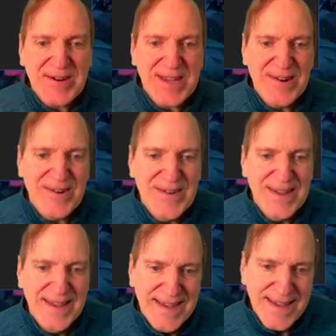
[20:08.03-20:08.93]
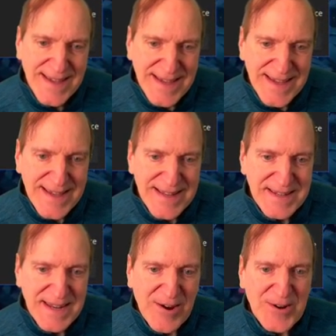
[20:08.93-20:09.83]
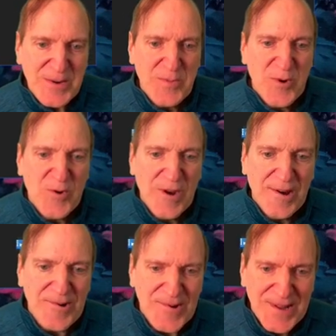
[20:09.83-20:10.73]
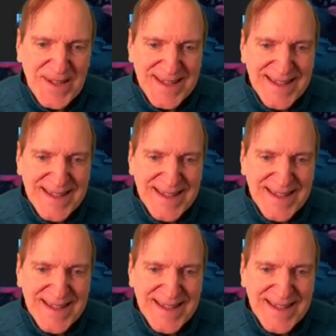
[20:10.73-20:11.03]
here. Dark Pueril.